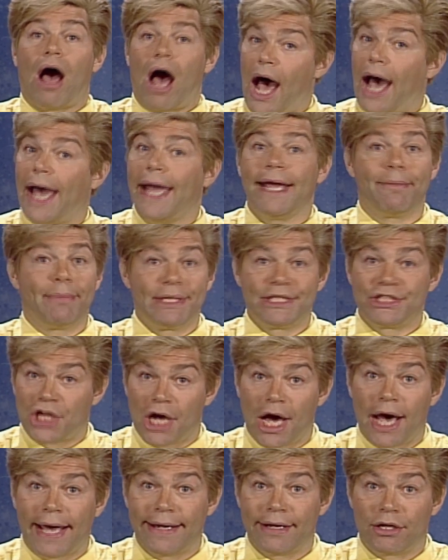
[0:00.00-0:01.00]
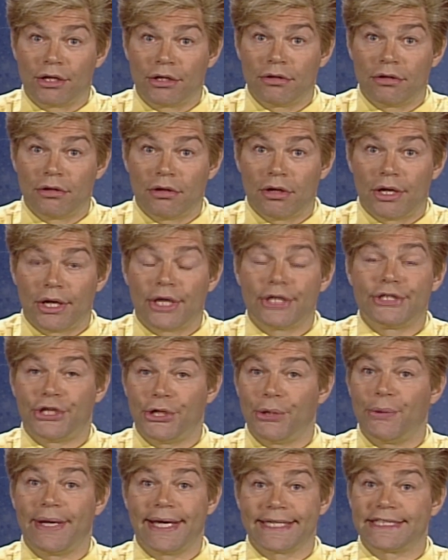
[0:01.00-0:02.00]
I am entitled
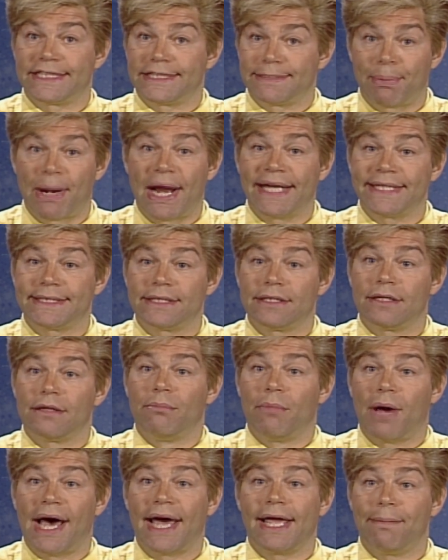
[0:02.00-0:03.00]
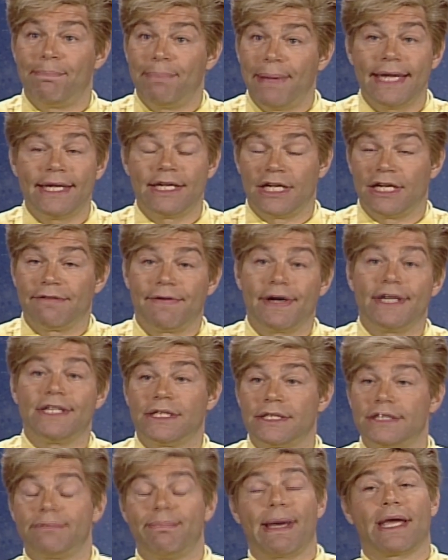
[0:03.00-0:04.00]
to express my opinion. If I
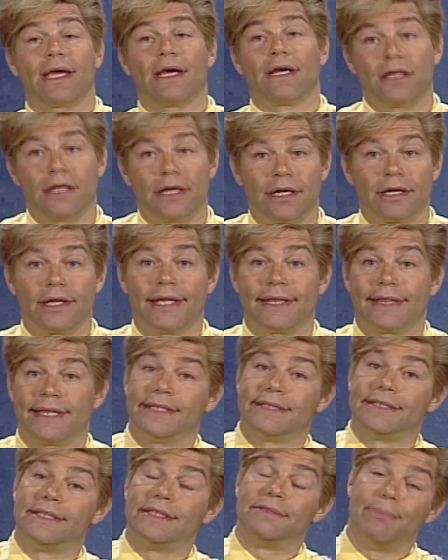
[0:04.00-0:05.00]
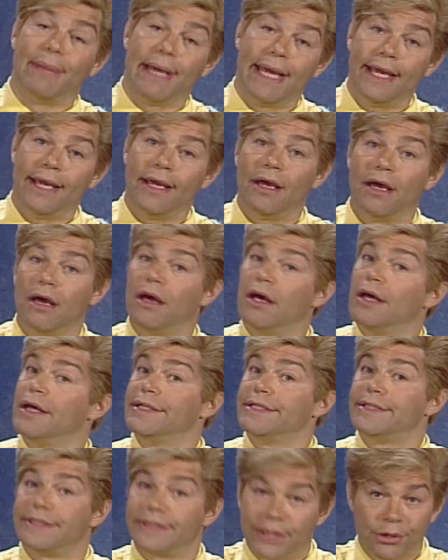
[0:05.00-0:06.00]
just make it clear that this is me,
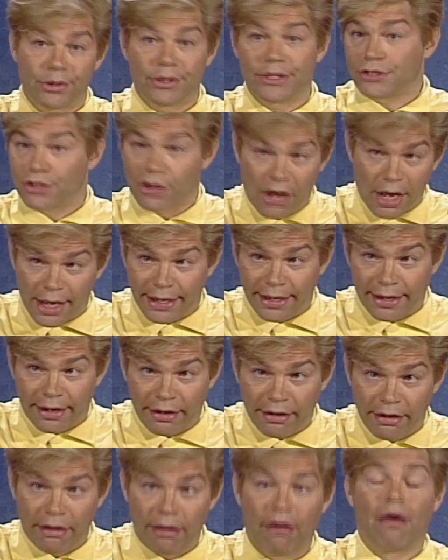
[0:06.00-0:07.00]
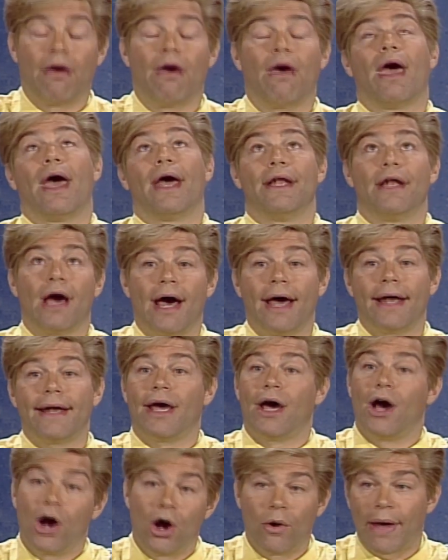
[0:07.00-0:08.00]
Stuart, talking, and not
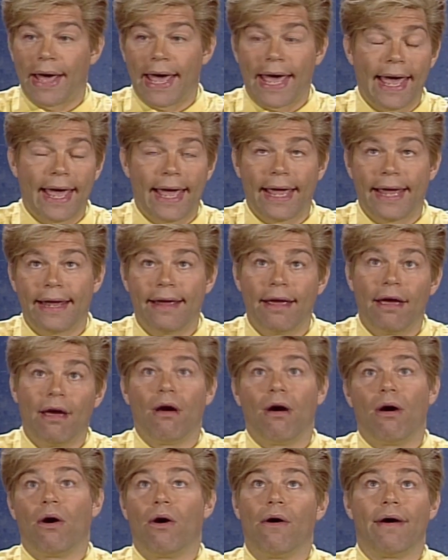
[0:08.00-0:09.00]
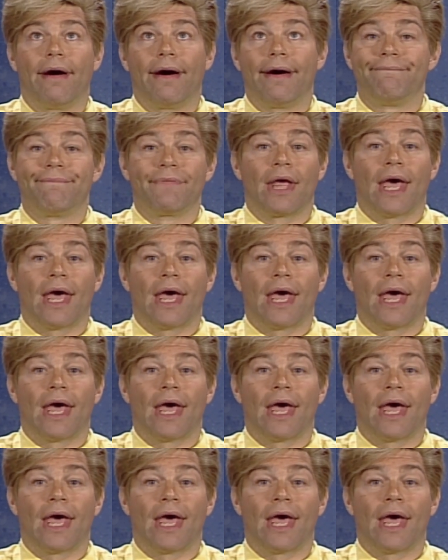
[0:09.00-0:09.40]
OA or